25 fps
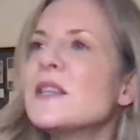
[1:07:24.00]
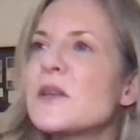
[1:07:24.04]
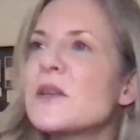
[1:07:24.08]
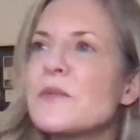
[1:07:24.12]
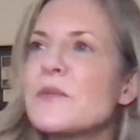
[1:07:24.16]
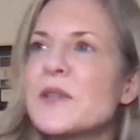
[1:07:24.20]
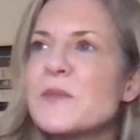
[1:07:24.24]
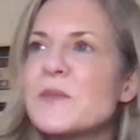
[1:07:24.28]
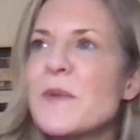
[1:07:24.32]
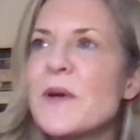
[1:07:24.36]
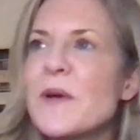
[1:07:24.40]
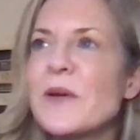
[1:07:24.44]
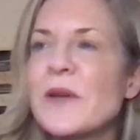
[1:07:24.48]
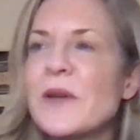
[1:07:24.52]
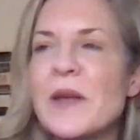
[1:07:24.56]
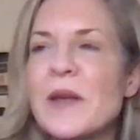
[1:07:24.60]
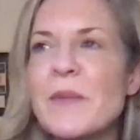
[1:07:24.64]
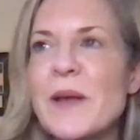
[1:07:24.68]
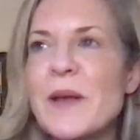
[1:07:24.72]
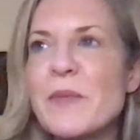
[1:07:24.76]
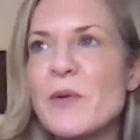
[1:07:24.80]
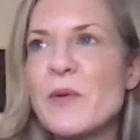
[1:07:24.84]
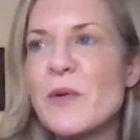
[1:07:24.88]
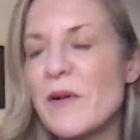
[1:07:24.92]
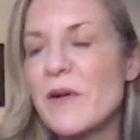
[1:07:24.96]
So with smoking,
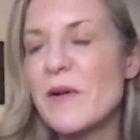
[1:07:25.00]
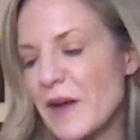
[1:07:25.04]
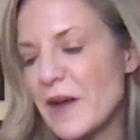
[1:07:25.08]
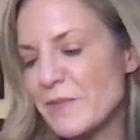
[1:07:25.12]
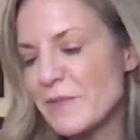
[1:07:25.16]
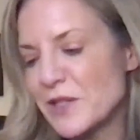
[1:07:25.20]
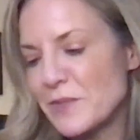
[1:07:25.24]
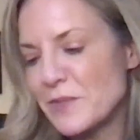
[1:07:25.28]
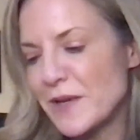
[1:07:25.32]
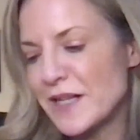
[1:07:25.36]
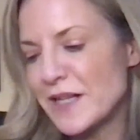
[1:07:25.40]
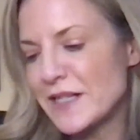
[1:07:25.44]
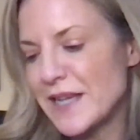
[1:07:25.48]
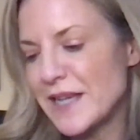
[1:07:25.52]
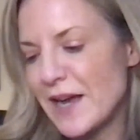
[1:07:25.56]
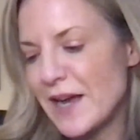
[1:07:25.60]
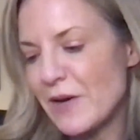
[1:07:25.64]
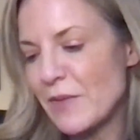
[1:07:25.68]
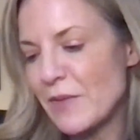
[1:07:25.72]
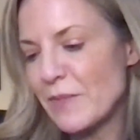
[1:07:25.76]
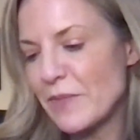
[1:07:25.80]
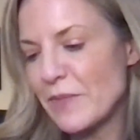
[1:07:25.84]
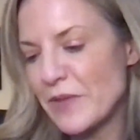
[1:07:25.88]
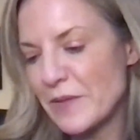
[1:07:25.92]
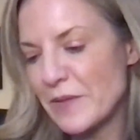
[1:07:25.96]
people have come to me to
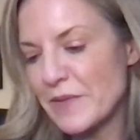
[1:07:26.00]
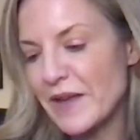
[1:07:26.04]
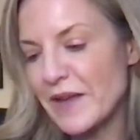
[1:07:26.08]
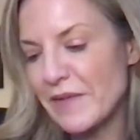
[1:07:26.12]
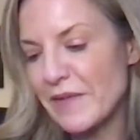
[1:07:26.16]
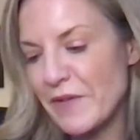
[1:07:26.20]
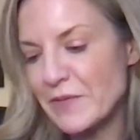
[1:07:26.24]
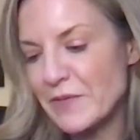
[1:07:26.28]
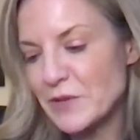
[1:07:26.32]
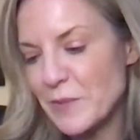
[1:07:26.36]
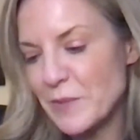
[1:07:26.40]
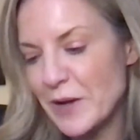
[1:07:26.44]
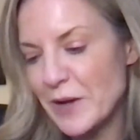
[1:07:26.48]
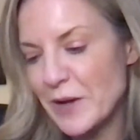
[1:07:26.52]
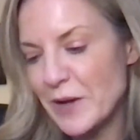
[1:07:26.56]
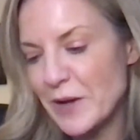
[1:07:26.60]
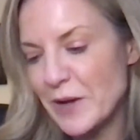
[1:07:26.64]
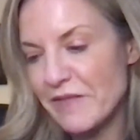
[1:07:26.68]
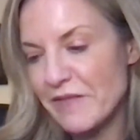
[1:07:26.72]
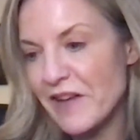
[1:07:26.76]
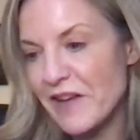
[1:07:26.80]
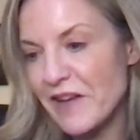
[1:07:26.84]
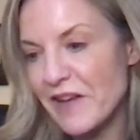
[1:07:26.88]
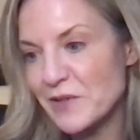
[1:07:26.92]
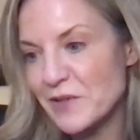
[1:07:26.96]
help them give up smoking.
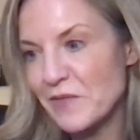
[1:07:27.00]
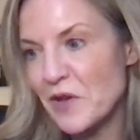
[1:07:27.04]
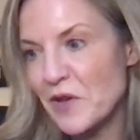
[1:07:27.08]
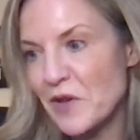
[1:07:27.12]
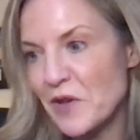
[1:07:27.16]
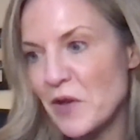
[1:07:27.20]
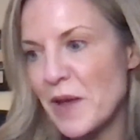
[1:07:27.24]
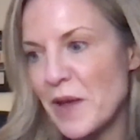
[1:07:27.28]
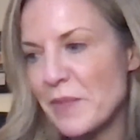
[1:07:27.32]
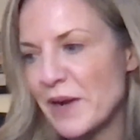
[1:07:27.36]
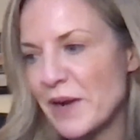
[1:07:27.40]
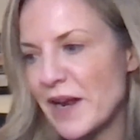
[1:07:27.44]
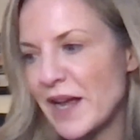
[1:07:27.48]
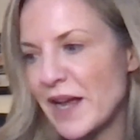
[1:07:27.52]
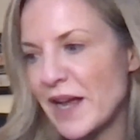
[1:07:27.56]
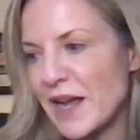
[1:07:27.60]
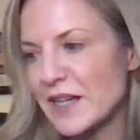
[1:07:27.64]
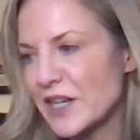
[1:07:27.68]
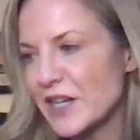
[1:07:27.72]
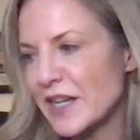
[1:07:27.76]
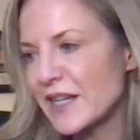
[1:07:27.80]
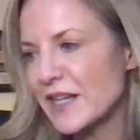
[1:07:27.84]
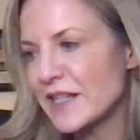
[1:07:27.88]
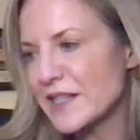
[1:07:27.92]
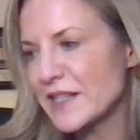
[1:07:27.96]
I've helped a few people,
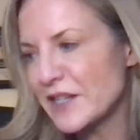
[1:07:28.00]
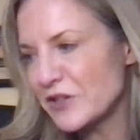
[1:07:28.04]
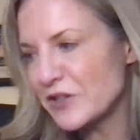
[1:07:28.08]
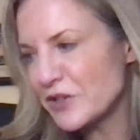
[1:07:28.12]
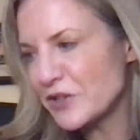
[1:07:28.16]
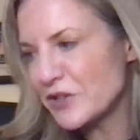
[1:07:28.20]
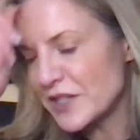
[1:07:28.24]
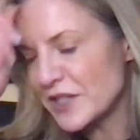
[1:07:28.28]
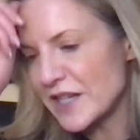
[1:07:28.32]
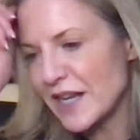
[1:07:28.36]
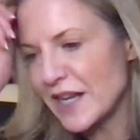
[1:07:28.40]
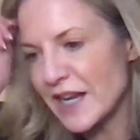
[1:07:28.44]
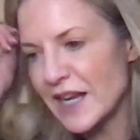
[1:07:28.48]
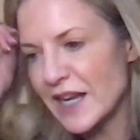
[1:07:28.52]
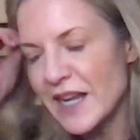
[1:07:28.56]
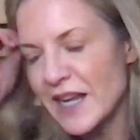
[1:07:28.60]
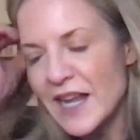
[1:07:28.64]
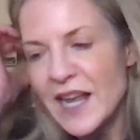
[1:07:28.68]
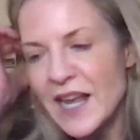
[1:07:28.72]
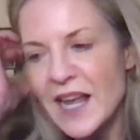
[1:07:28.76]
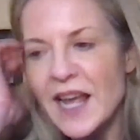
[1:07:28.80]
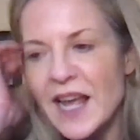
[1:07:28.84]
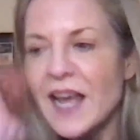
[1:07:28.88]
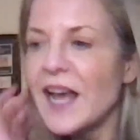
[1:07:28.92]
actually. It's interesting.